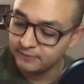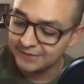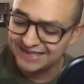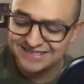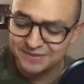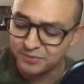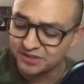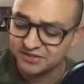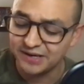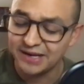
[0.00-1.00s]
He isn't
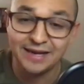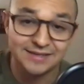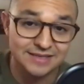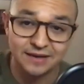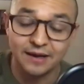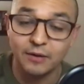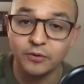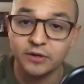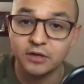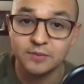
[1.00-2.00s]
much of a hands-on guy
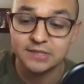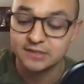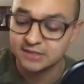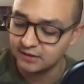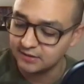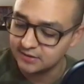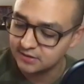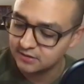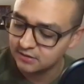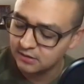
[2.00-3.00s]
when it comes to
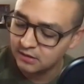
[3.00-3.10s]
tenants.